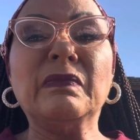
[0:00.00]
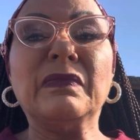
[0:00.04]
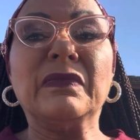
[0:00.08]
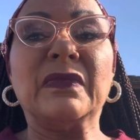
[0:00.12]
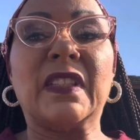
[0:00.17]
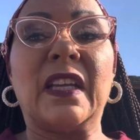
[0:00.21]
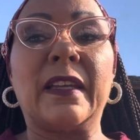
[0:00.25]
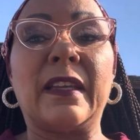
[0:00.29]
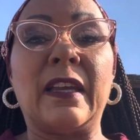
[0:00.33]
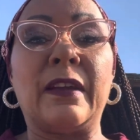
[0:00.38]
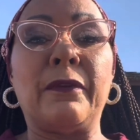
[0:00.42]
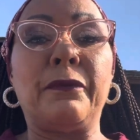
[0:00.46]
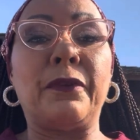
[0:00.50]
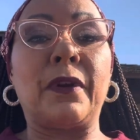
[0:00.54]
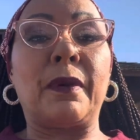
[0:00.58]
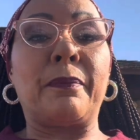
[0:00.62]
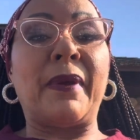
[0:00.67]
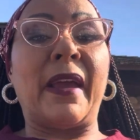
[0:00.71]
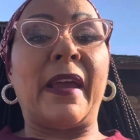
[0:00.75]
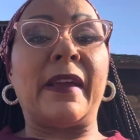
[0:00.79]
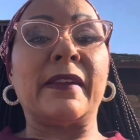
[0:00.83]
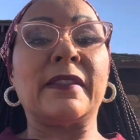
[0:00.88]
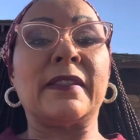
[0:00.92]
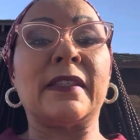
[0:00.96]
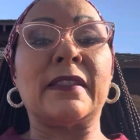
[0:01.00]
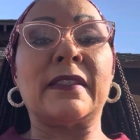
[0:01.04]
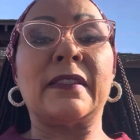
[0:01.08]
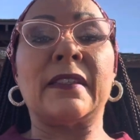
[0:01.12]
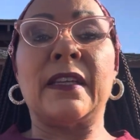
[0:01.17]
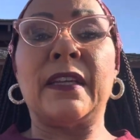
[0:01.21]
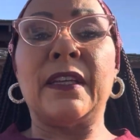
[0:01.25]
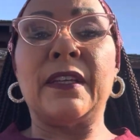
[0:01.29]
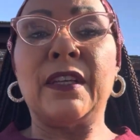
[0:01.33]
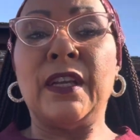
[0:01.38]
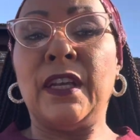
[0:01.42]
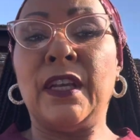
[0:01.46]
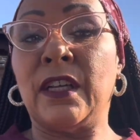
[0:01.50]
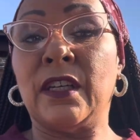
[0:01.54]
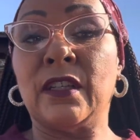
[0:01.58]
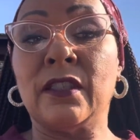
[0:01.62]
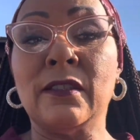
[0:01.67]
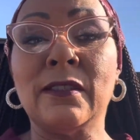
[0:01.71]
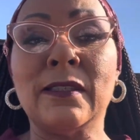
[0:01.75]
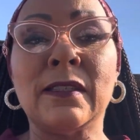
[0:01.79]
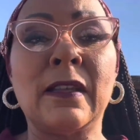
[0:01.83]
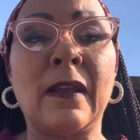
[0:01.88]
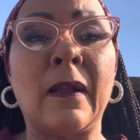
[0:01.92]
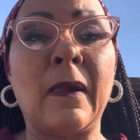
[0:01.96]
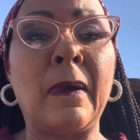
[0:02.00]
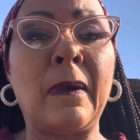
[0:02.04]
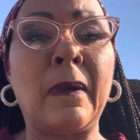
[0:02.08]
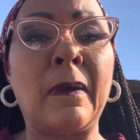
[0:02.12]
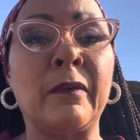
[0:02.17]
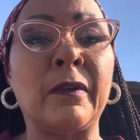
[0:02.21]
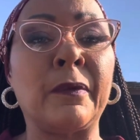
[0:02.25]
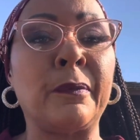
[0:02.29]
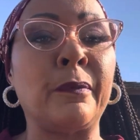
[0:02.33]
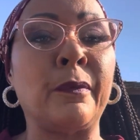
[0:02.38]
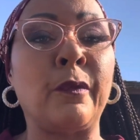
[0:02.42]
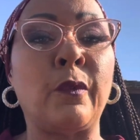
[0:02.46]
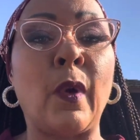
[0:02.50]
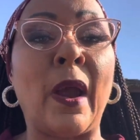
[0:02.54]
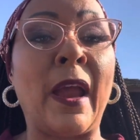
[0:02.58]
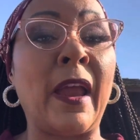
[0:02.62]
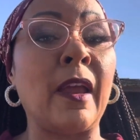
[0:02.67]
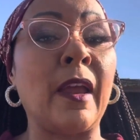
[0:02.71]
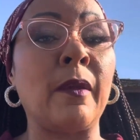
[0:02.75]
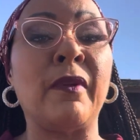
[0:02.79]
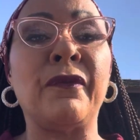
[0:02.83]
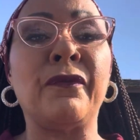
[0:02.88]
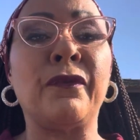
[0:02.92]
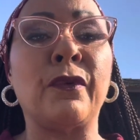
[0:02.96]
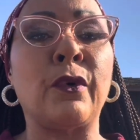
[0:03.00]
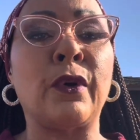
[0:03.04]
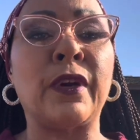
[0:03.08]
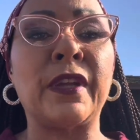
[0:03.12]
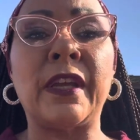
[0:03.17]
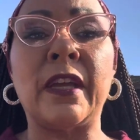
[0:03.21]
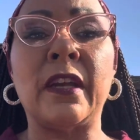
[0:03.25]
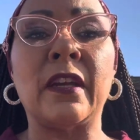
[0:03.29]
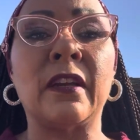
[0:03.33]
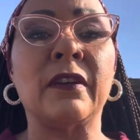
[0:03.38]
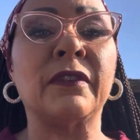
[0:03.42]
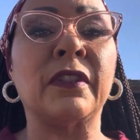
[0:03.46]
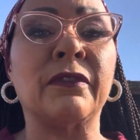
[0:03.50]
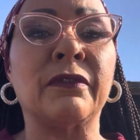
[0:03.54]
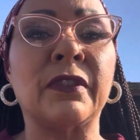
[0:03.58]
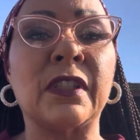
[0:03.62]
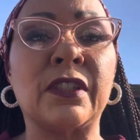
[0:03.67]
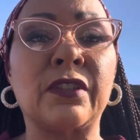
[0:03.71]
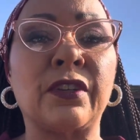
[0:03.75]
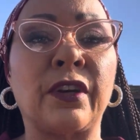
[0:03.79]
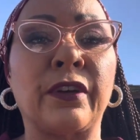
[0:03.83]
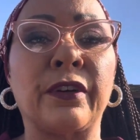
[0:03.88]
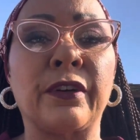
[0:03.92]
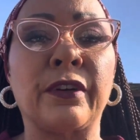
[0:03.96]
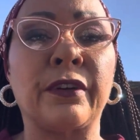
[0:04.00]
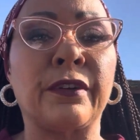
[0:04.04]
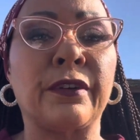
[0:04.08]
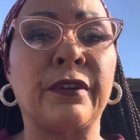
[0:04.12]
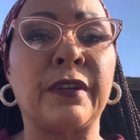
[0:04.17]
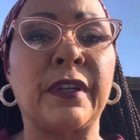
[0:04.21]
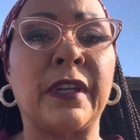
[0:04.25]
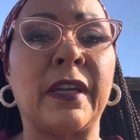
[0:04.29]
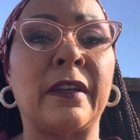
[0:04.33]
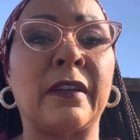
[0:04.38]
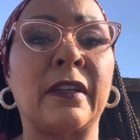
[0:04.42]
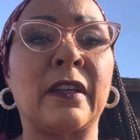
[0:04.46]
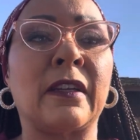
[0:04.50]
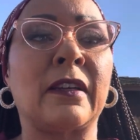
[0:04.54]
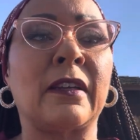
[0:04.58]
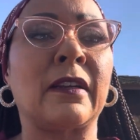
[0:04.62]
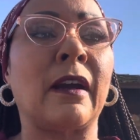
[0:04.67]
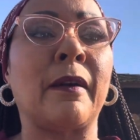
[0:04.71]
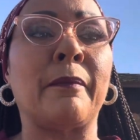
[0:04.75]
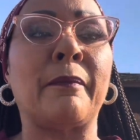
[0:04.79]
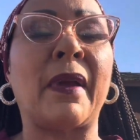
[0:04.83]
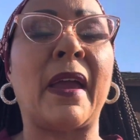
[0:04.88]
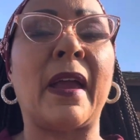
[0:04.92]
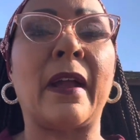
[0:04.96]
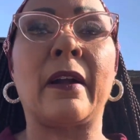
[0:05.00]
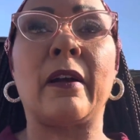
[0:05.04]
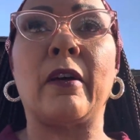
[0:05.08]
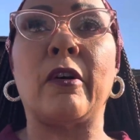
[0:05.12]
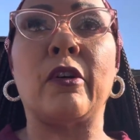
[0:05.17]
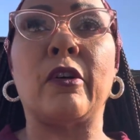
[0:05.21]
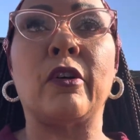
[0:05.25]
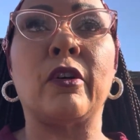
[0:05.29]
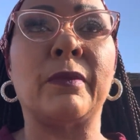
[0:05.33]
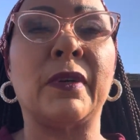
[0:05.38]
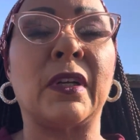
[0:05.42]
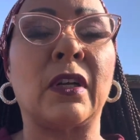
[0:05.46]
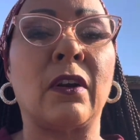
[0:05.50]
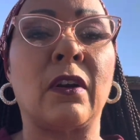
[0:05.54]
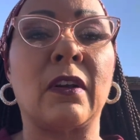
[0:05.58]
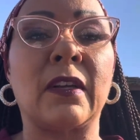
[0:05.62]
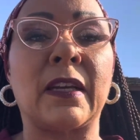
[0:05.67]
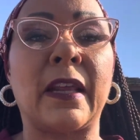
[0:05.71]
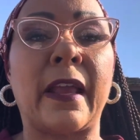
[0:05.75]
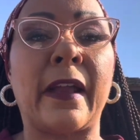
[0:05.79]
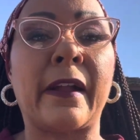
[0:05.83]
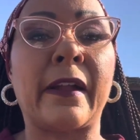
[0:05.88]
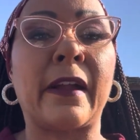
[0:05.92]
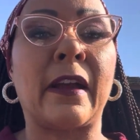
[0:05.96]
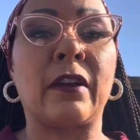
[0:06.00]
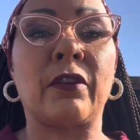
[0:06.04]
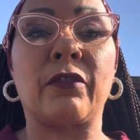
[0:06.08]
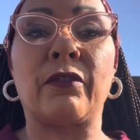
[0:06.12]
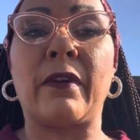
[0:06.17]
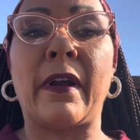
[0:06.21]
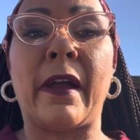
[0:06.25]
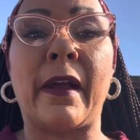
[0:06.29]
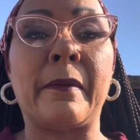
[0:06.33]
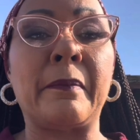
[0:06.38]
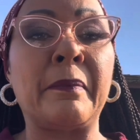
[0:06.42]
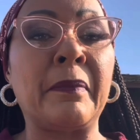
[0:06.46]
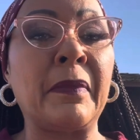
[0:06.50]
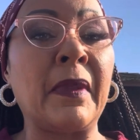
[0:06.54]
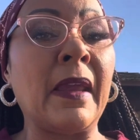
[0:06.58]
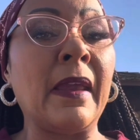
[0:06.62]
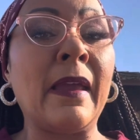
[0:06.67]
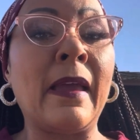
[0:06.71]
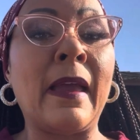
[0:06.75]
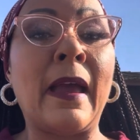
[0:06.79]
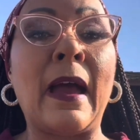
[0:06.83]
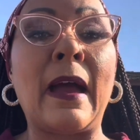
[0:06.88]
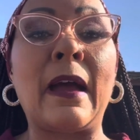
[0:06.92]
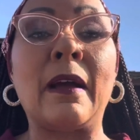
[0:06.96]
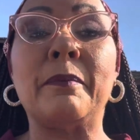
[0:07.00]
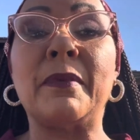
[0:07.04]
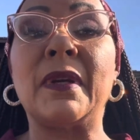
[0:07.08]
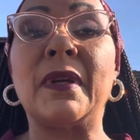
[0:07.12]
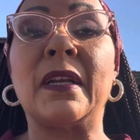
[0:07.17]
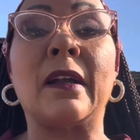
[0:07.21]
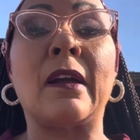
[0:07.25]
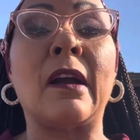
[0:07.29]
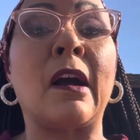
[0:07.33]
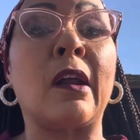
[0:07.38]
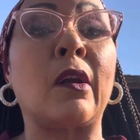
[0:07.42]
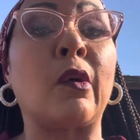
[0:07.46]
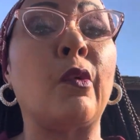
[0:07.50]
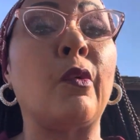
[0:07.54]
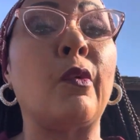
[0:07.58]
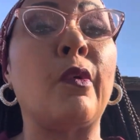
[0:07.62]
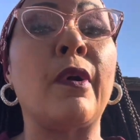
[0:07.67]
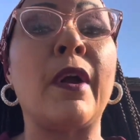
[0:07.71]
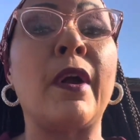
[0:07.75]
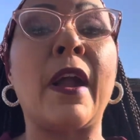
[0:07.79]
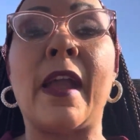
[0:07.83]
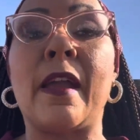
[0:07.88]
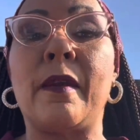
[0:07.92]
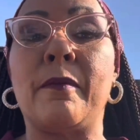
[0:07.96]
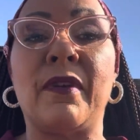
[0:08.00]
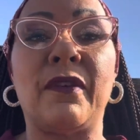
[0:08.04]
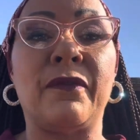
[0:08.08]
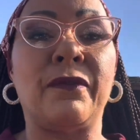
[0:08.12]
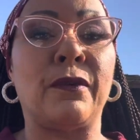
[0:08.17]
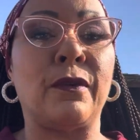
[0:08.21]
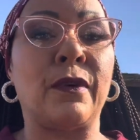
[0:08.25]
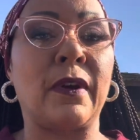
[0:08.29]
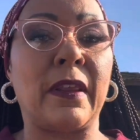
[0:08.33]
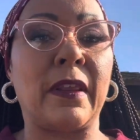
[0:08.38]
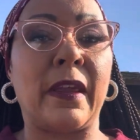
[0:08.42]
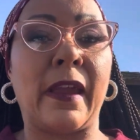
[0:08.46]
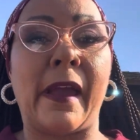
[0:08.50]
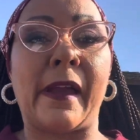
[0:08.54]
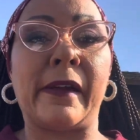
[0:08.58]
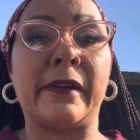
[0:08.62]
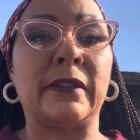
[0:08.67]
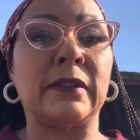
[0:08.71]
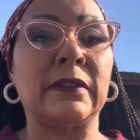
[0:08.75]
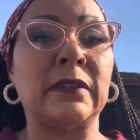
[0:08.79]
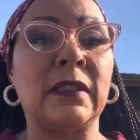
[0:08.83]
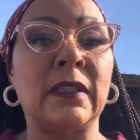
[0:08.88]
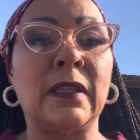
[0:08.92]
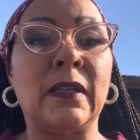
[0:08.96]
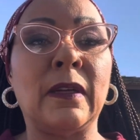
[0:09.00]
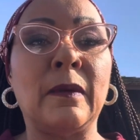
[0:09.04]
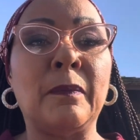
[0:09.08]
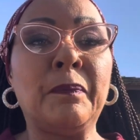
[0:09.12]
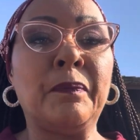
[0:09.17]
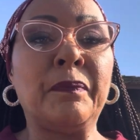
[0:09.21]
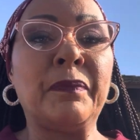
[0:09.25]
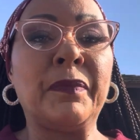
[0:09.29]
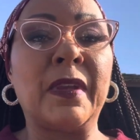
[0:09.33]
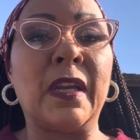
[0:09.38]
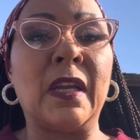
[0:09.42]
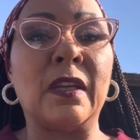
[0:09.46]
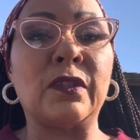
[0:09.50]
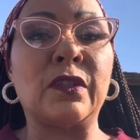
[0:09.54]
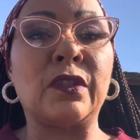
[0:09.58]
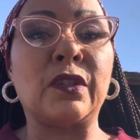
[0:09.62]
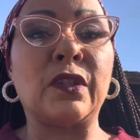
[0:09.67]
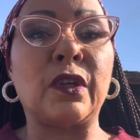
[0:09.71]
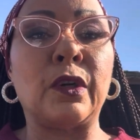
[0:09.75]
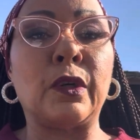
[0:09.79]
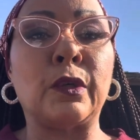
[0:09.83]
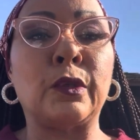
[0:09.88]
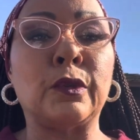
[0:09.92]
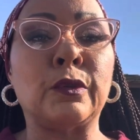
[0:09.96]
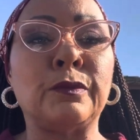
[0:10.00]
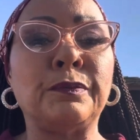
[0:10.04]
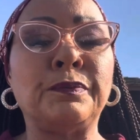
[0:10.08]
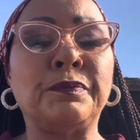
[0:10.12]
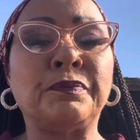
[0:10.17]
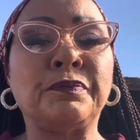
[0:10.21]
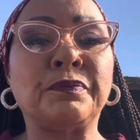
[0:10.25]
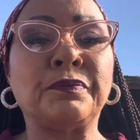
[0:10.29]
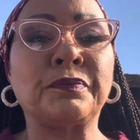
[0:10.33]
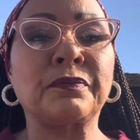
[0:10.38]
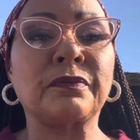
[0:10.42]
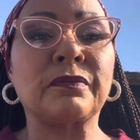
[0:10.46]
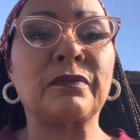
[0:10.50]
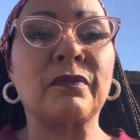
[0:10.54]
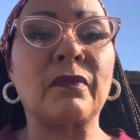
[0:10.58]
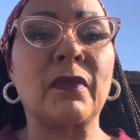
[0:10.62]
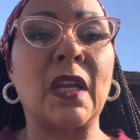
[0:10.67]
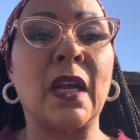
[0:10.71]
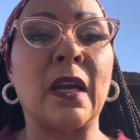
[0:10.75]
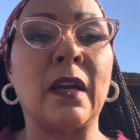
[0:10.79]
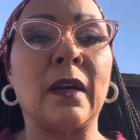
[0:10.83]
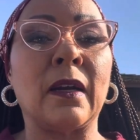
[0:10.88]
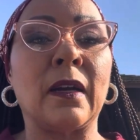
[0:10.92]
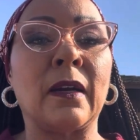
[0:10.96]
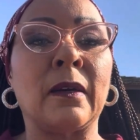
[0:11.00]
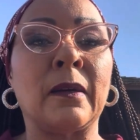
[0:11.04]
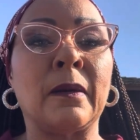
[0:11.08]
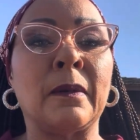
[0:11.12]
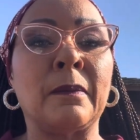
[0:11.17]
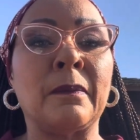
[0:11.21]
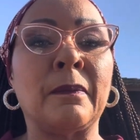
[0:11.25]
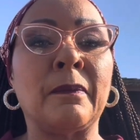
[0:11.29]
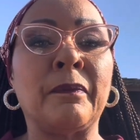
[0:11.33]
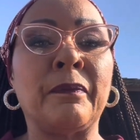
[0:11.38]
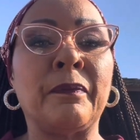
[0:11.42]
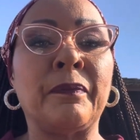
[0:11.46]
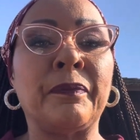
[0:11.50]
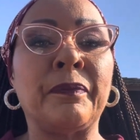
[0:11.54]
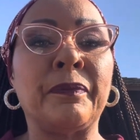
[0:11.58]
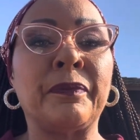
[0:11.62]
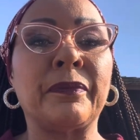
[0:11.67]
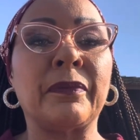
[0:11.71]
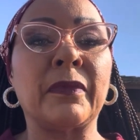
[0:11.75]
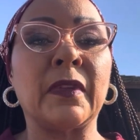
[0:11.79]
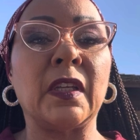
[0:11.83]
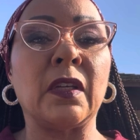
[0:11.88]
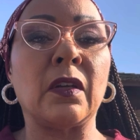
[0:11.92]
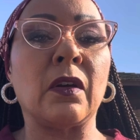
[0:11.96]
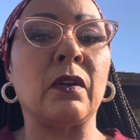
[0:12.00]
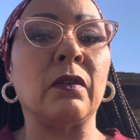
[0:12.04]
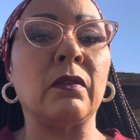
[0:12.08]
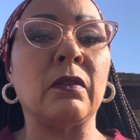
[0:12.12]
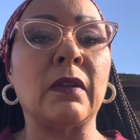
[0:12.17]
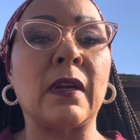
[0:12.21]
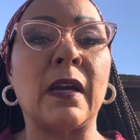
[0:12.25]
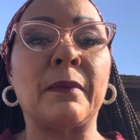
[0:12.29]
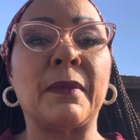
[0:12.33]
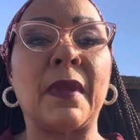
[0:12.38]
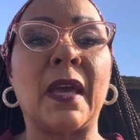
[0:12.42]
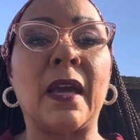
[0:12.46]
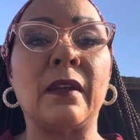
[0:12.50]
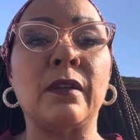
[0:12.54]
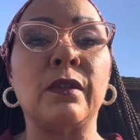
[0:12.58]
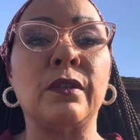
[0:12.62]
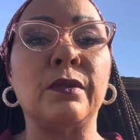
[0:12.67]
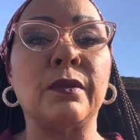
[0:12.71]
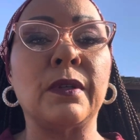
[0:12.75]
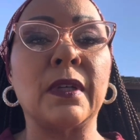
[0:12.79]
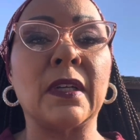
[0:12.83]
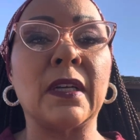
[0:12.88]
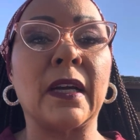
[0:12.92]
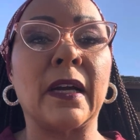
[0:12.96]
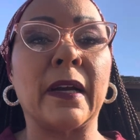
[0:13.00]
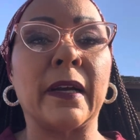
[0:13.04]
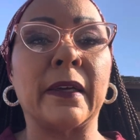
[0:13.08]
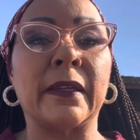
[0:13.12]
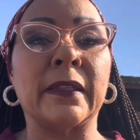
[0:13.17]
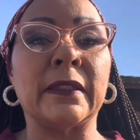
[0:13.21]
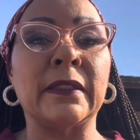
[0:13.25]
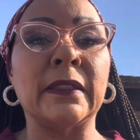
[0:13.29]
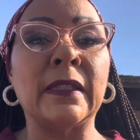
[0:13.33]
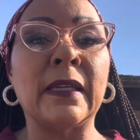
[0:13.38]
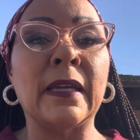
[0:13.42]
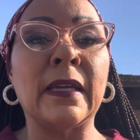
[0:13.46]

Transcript: again for the past 16 years, way before year of the return and come back home and all of that kind of crap. I've been in Ghana way before that. And so, I'm not new to Ghana.